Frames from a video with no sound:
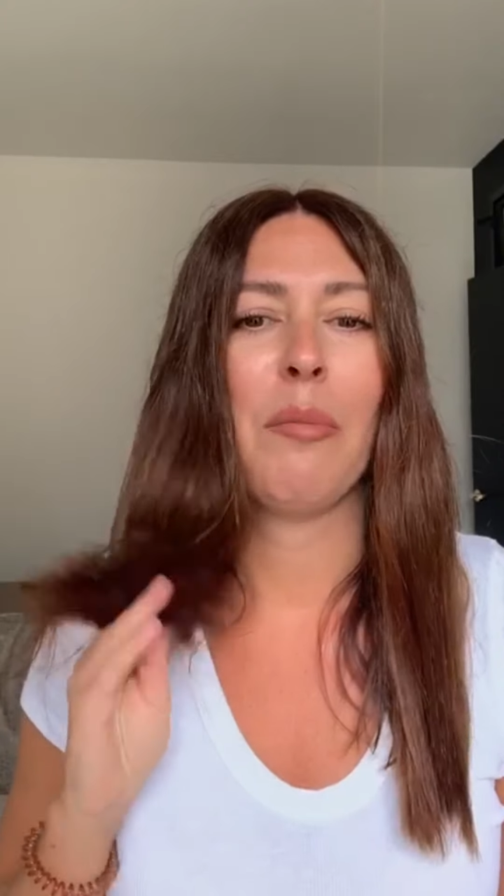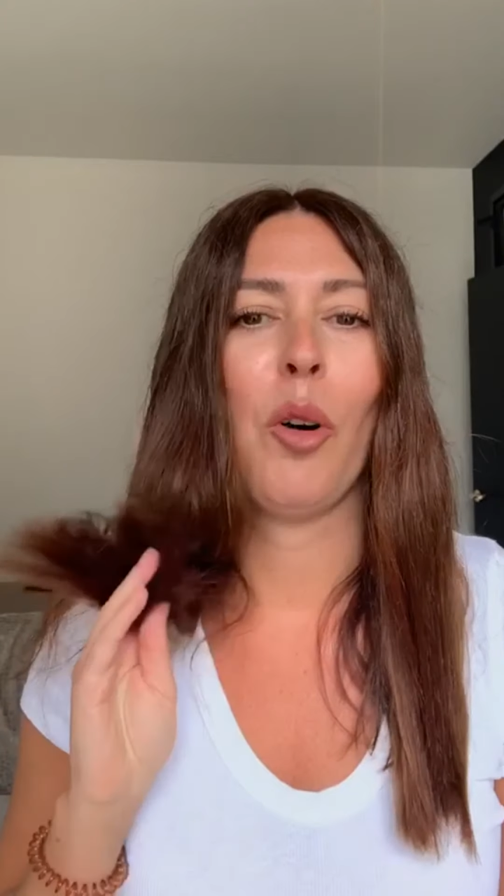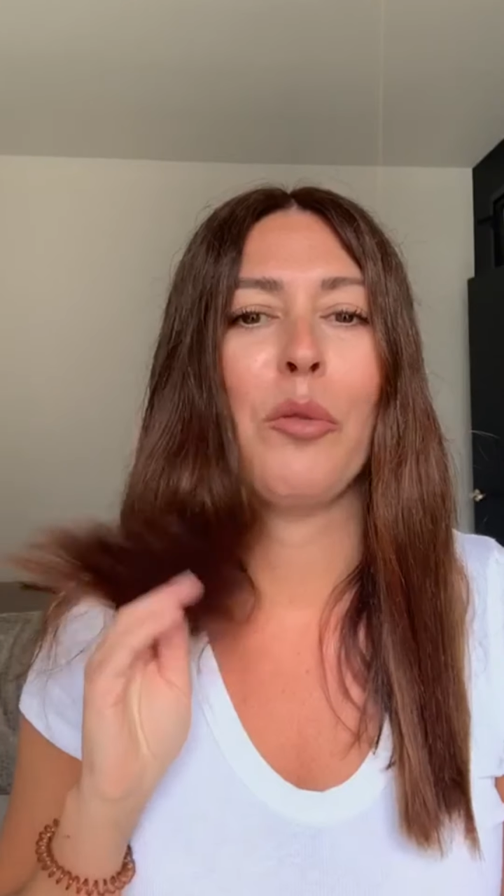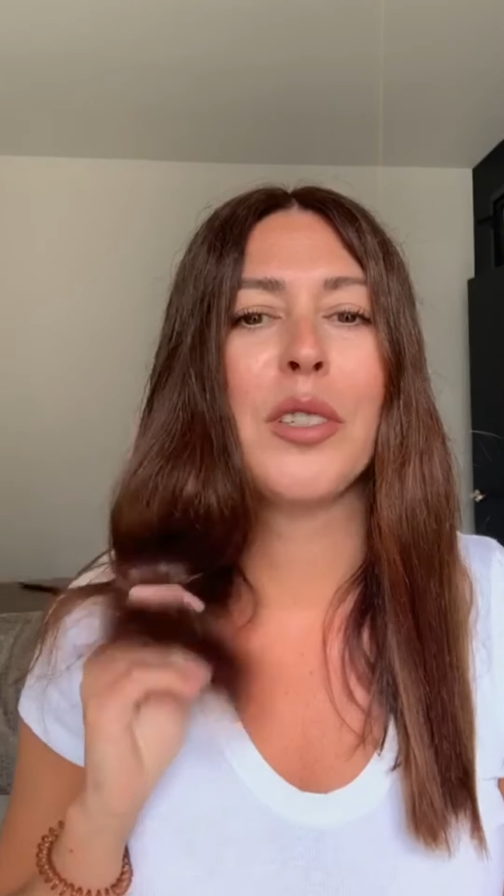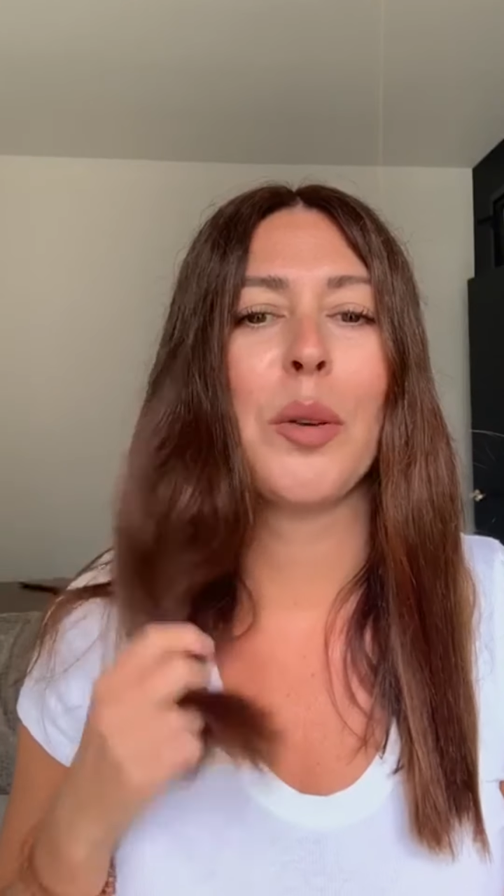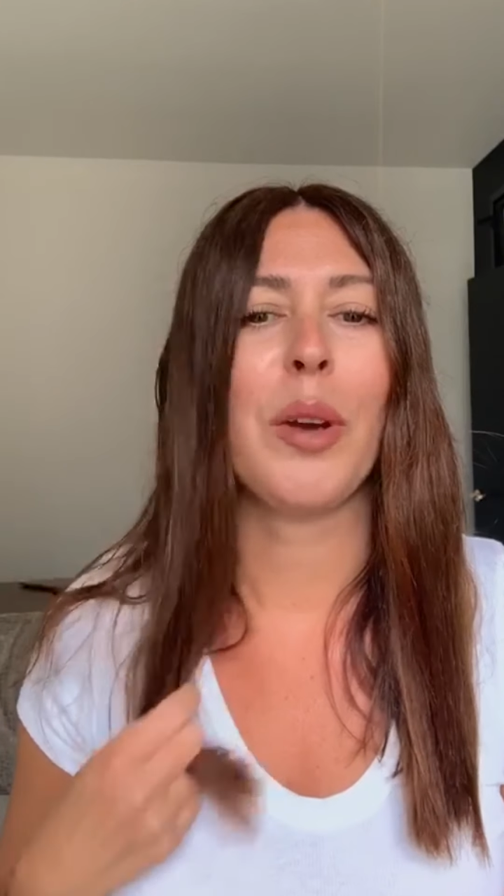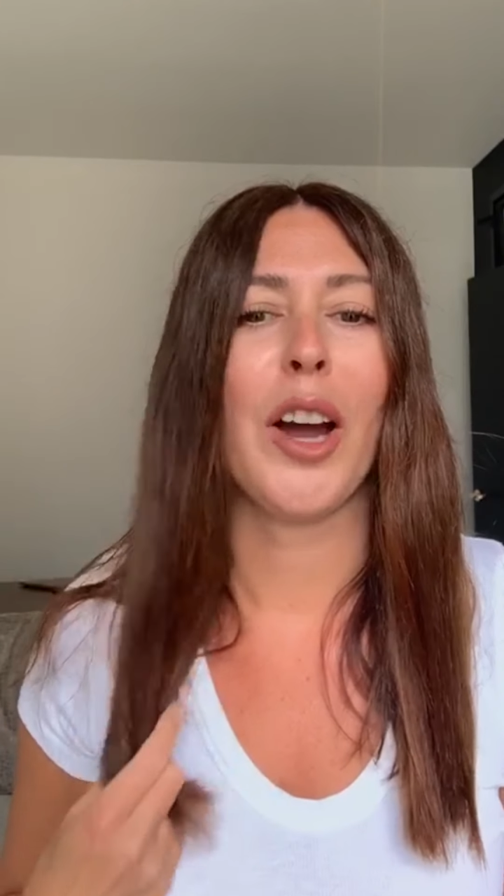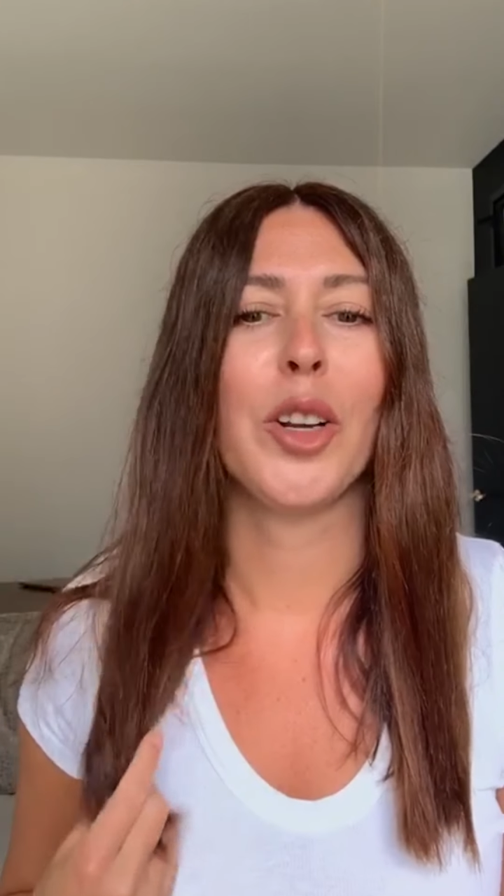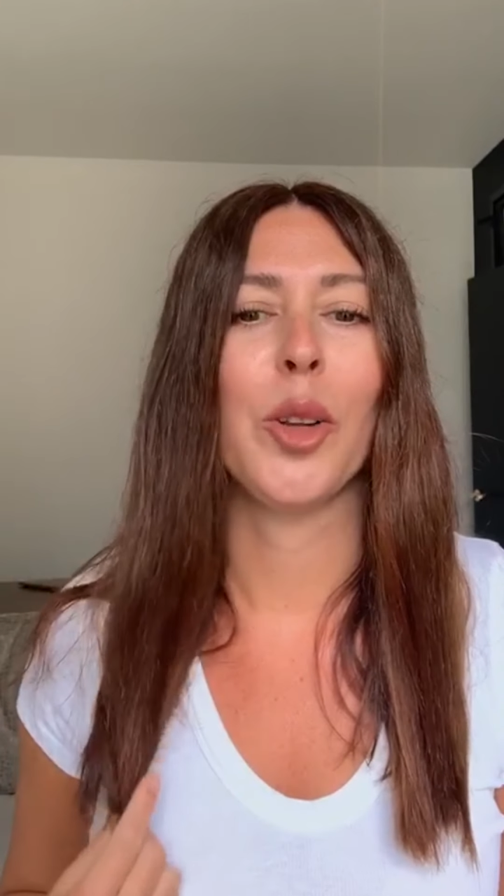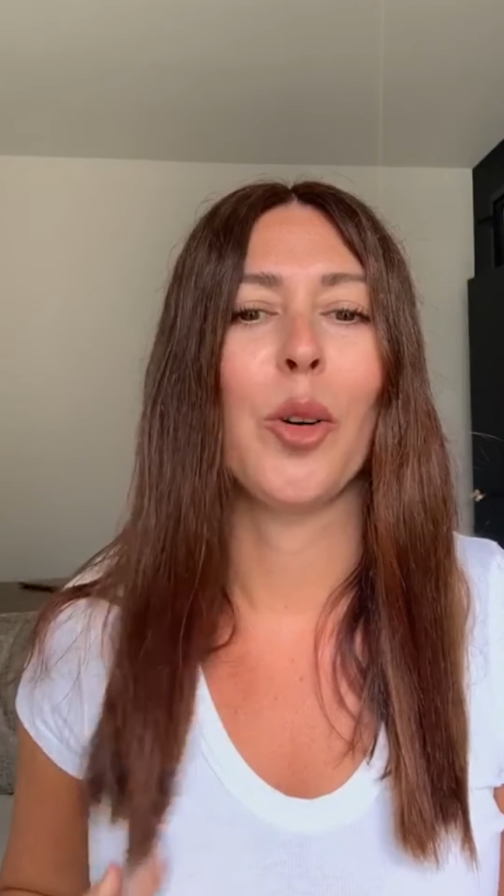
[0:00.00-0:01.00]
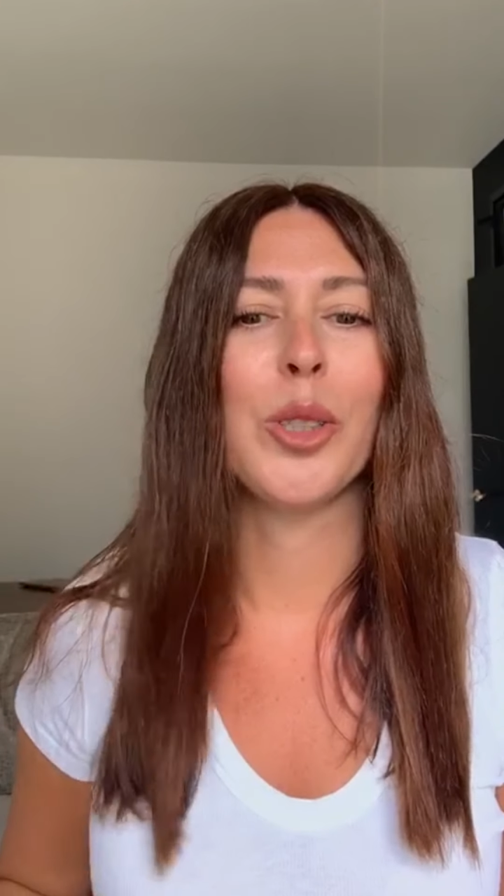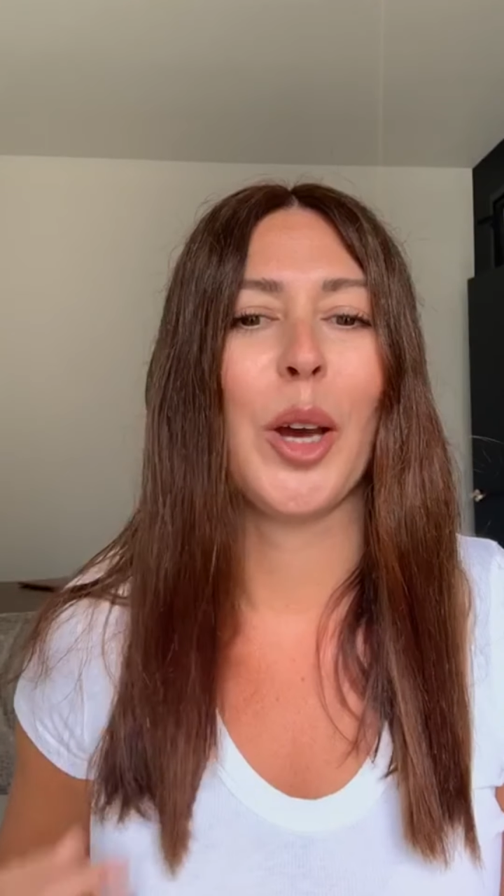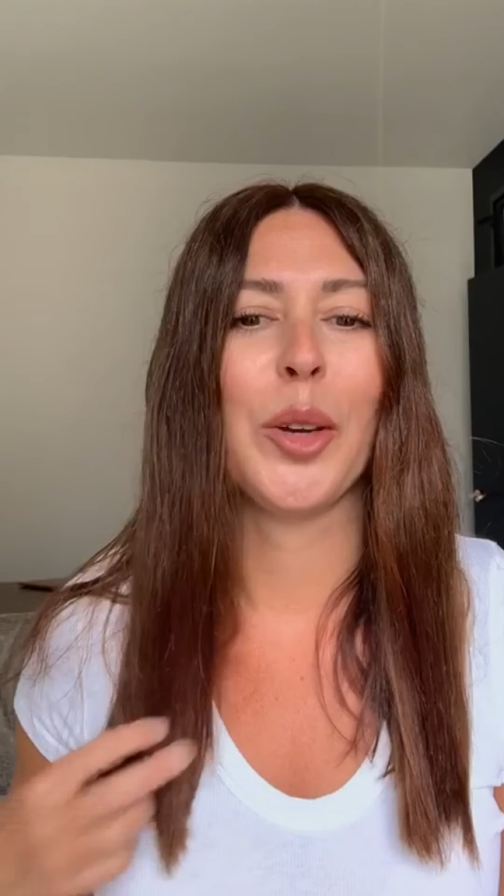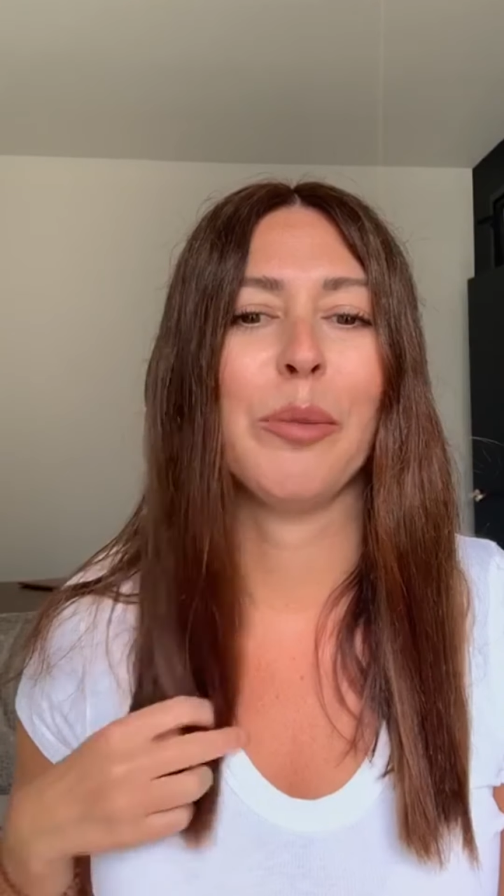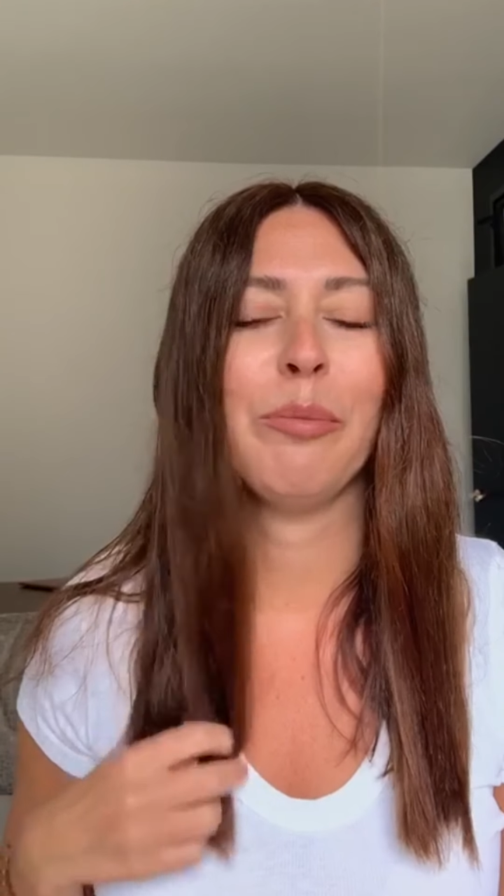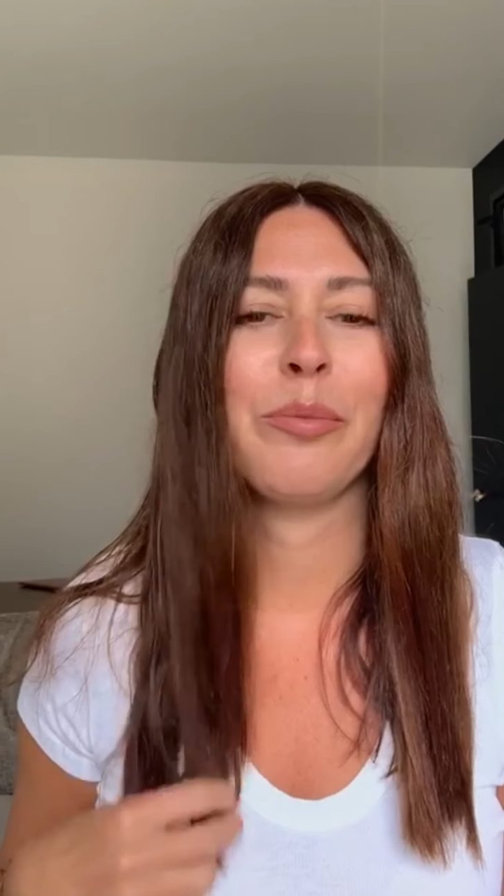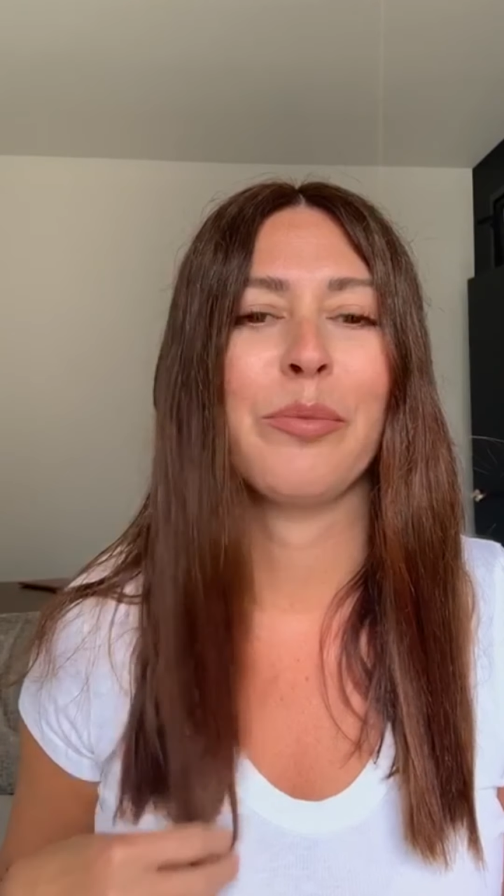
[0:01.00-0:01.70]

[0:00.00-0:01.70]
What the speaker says: Obviously we are in lockdown,